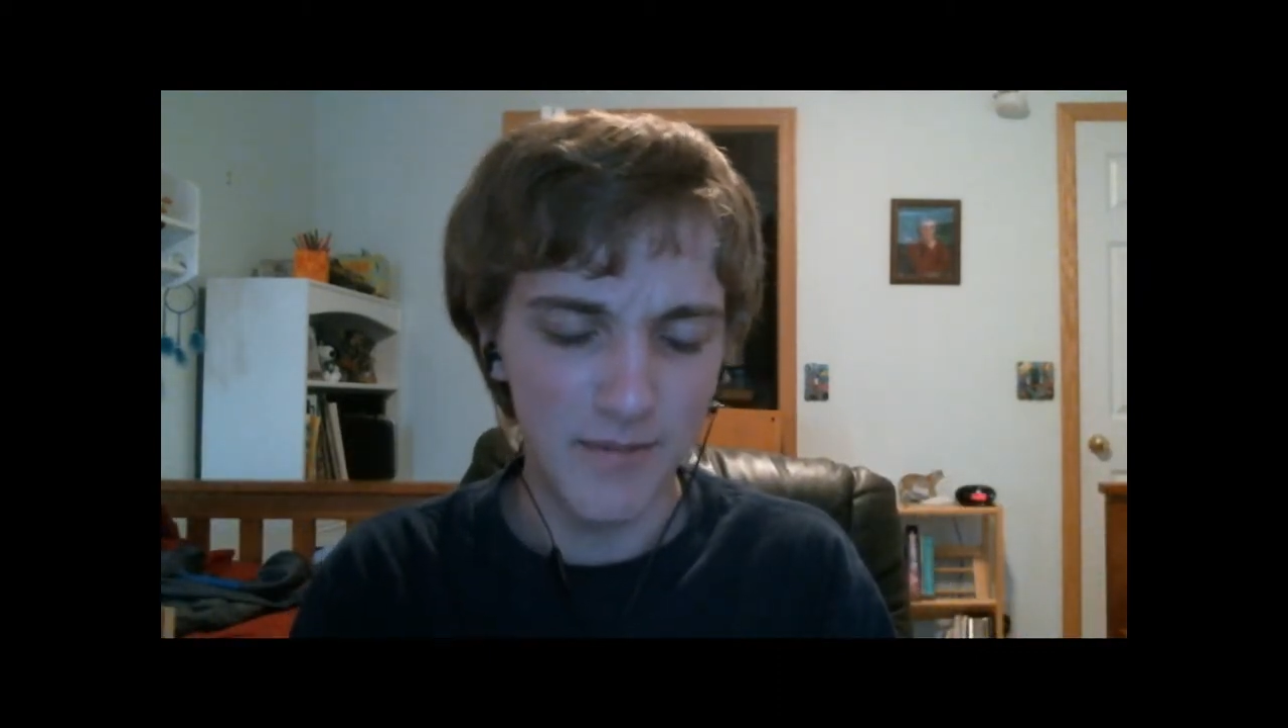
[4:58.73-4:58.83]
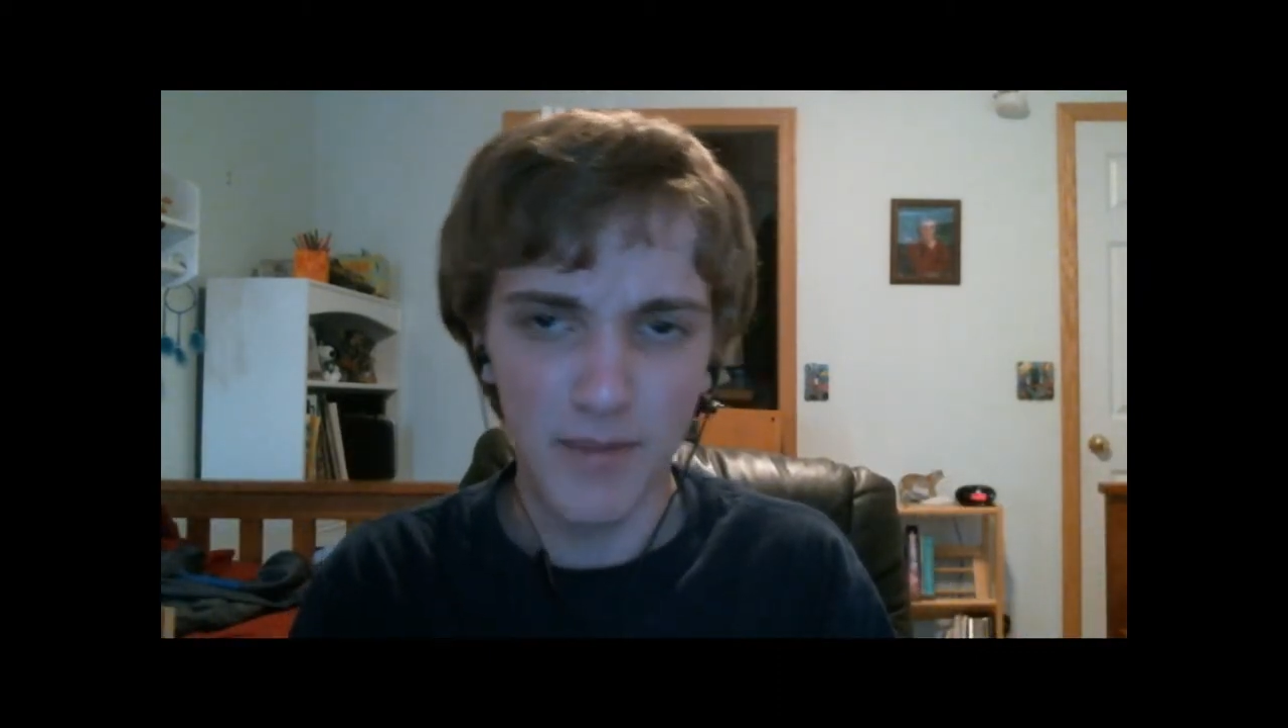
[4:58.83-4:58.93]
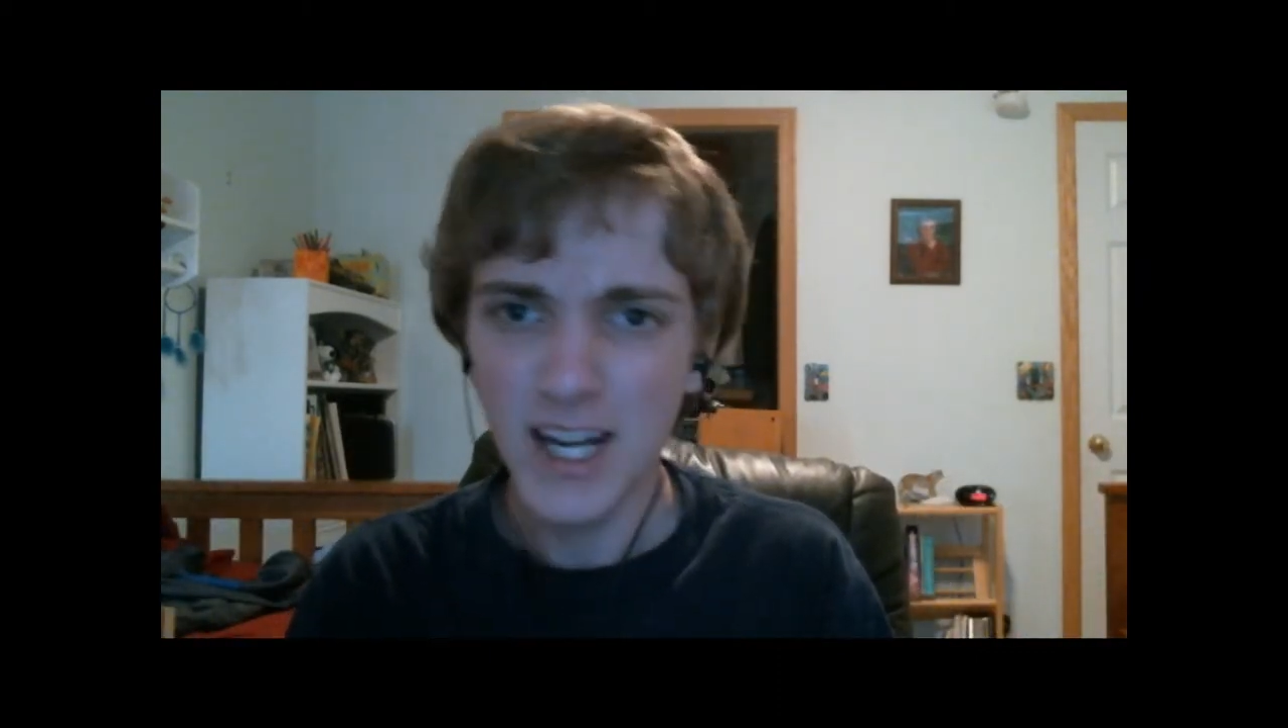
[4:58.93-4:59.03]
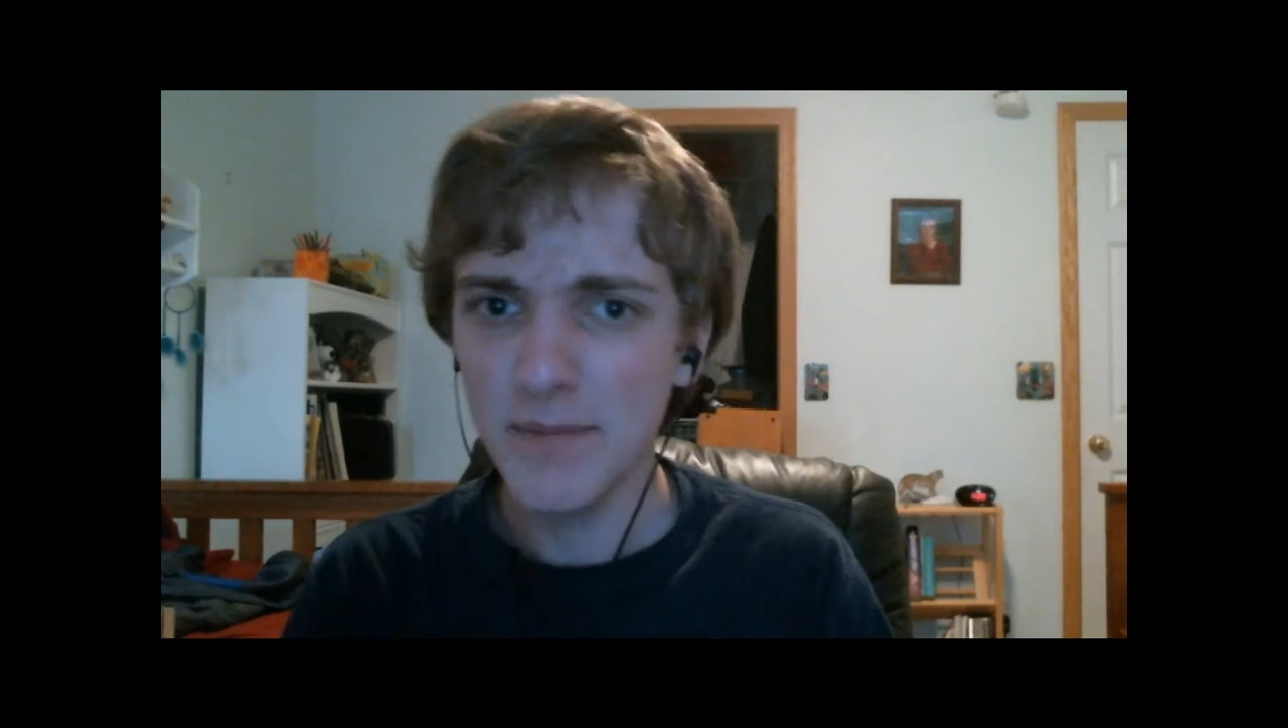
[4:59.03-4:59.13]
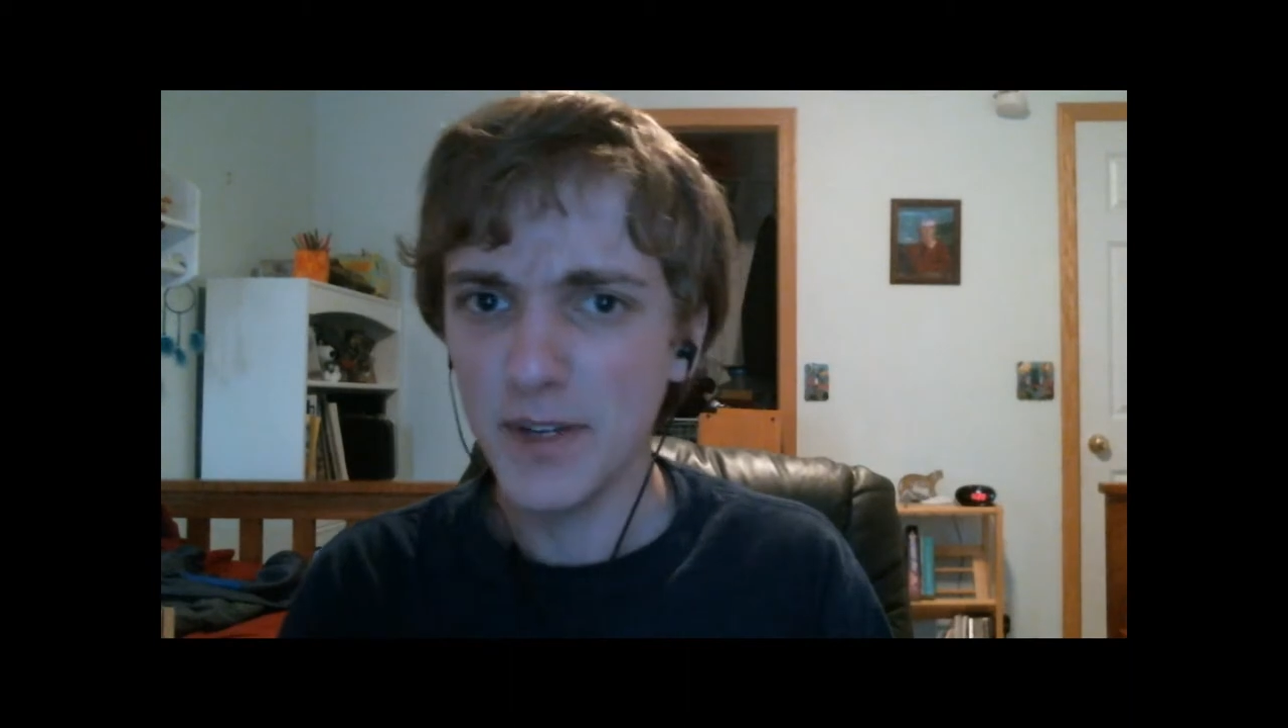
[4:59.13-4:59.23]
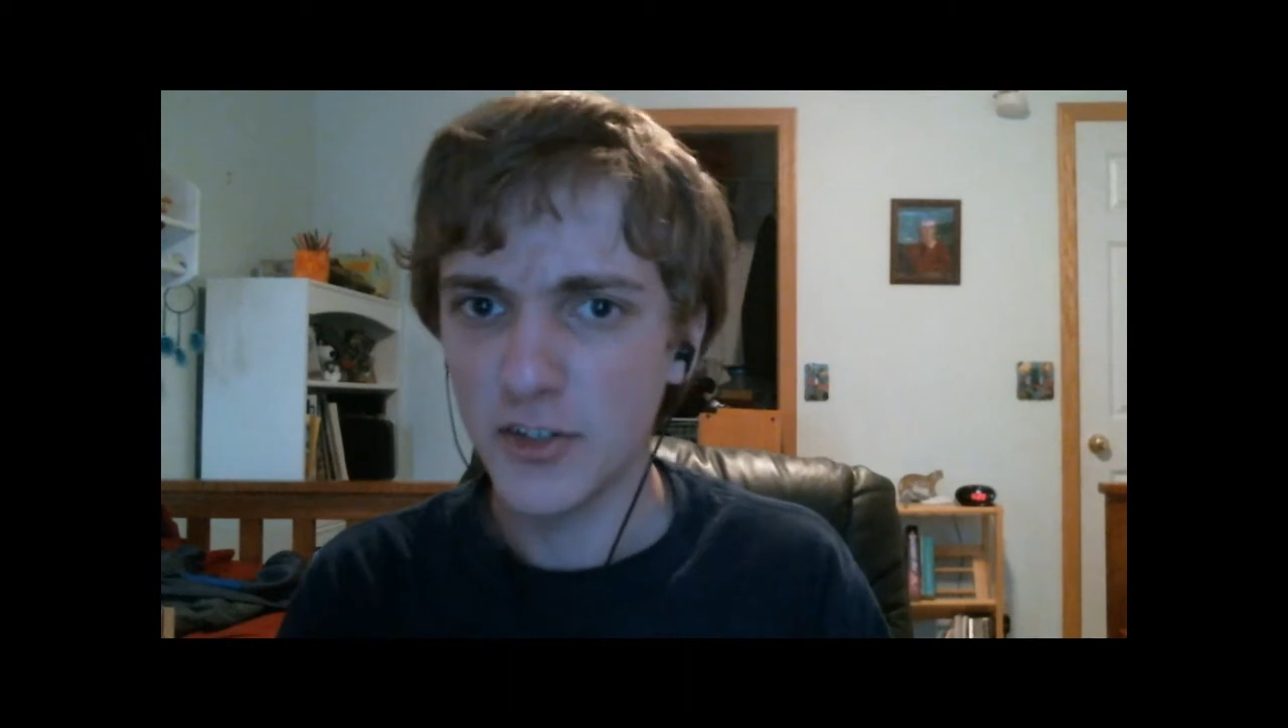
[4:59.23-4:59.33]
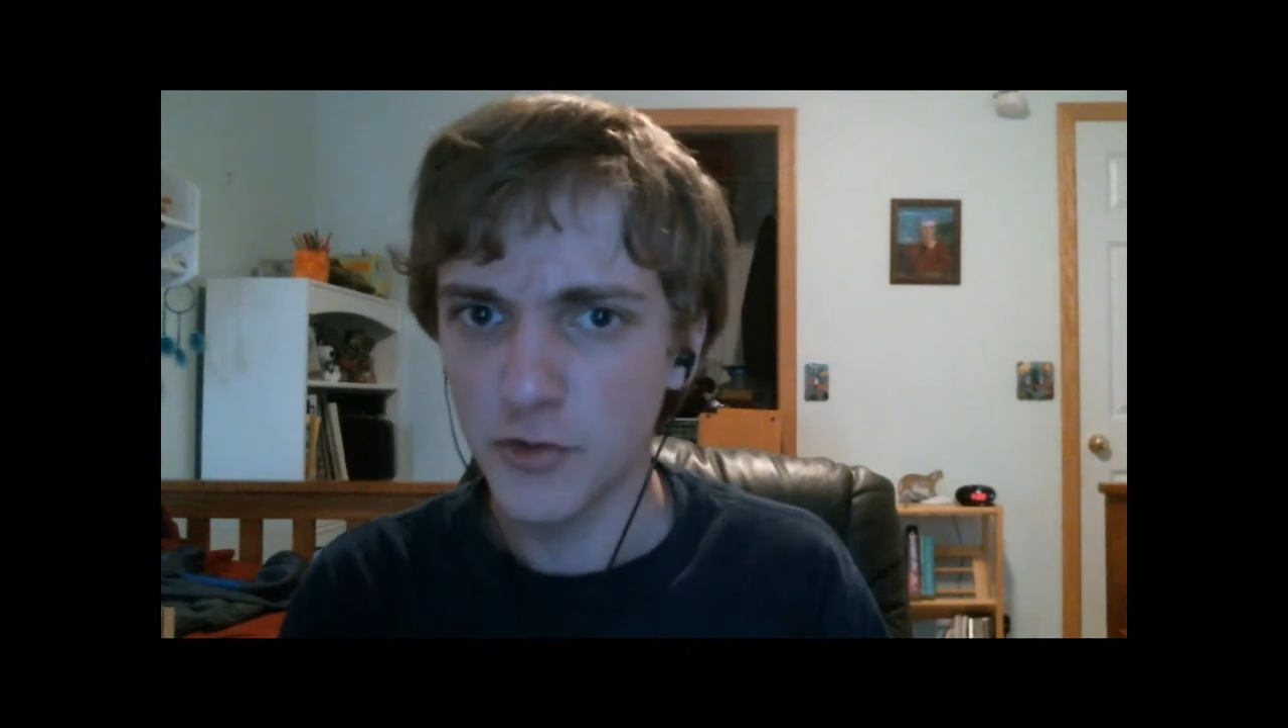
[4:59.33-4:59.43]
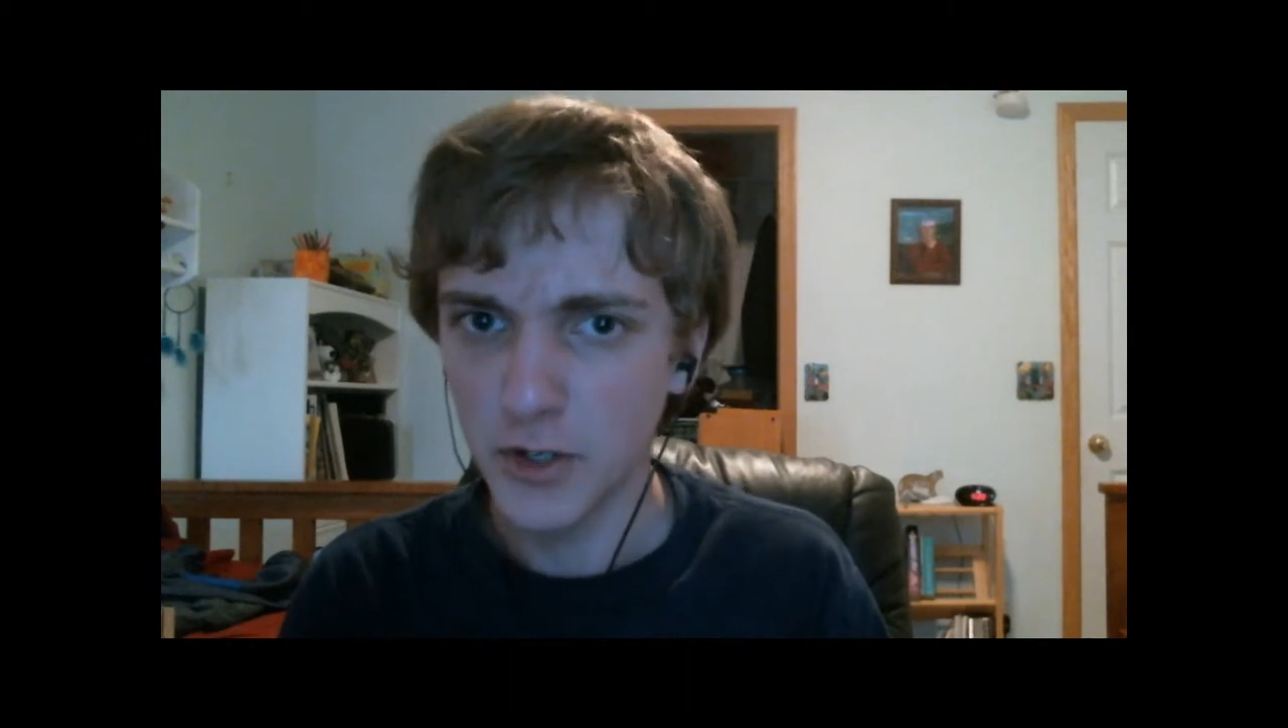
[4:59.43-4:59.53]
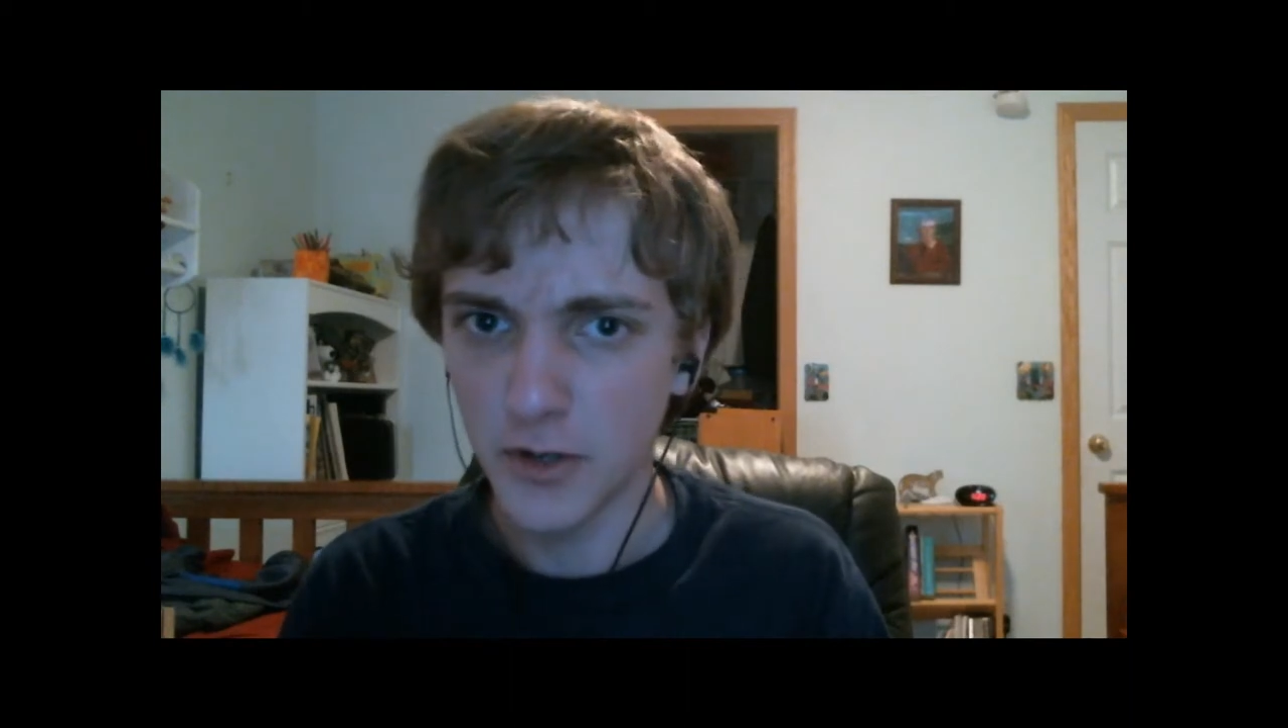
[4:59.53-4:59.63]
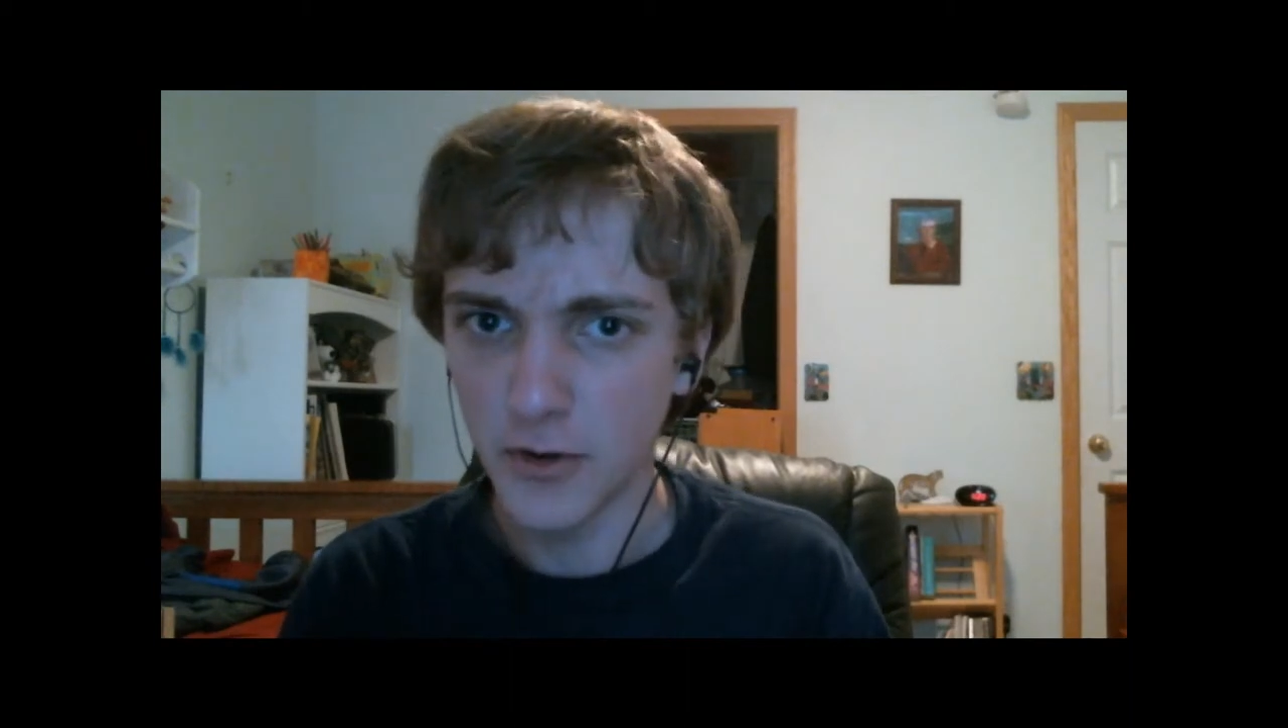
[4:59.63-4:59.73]
might be
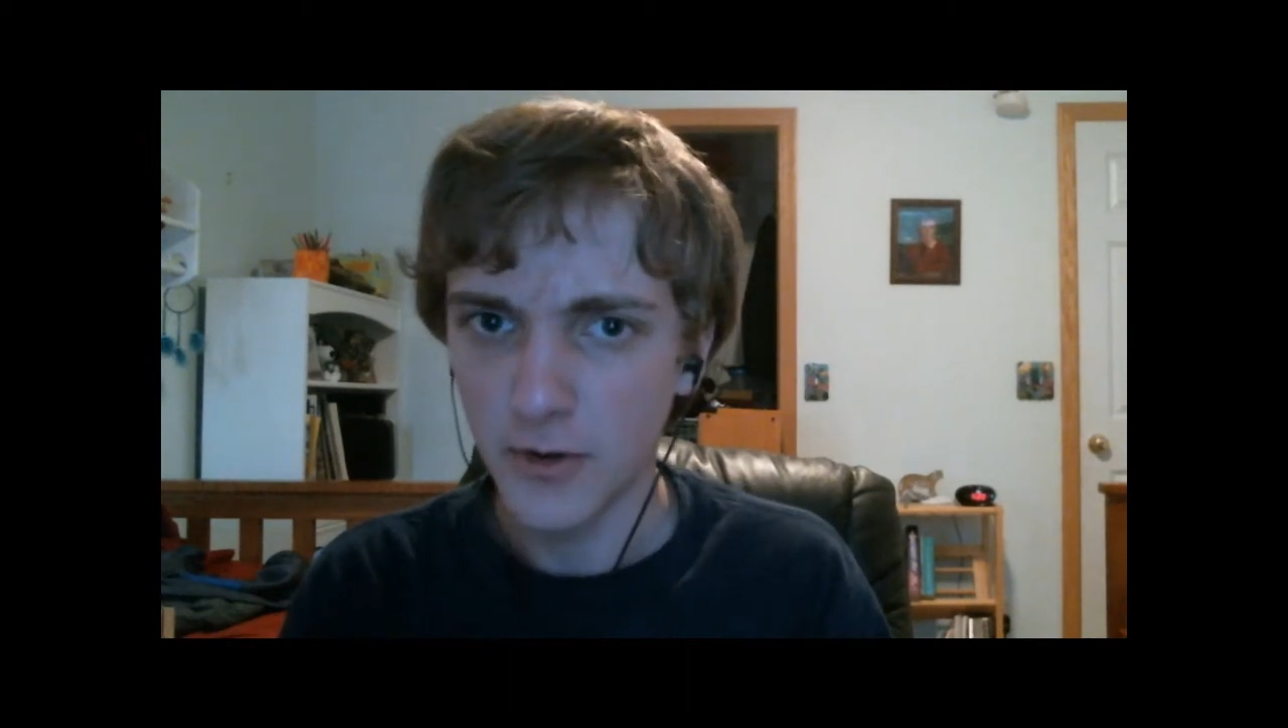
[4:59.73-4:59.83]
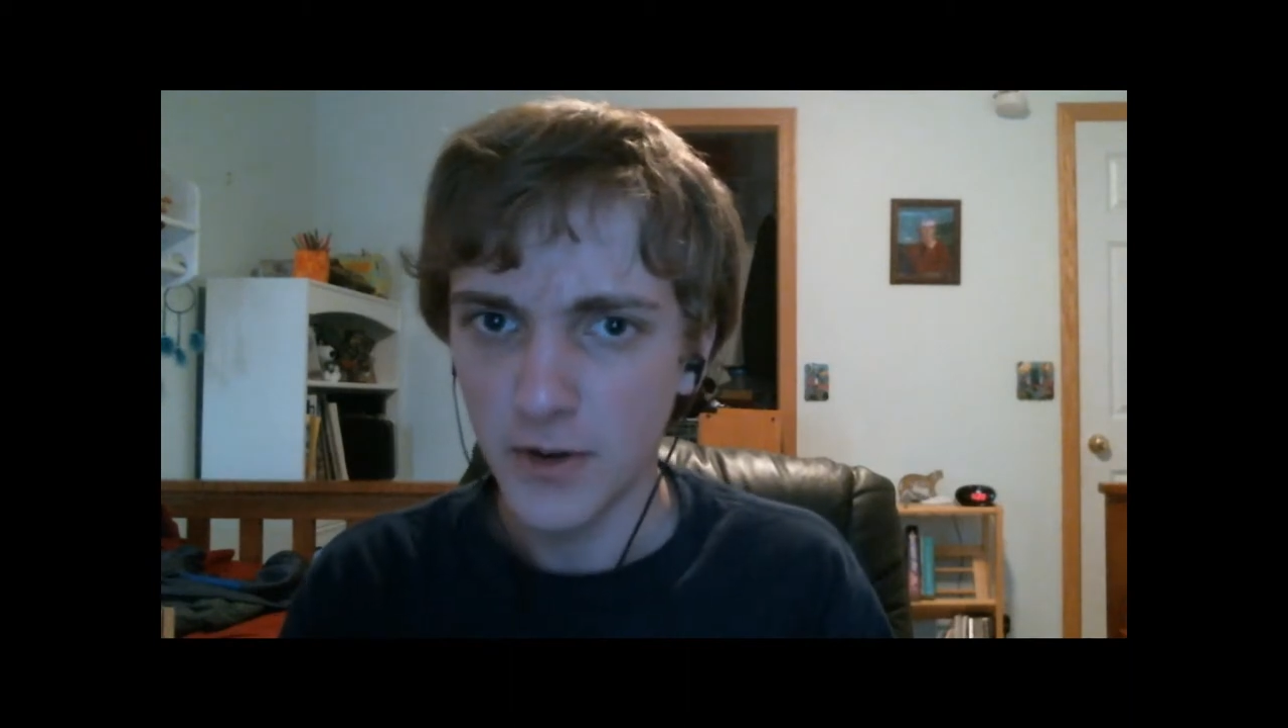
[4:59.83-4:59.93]
true.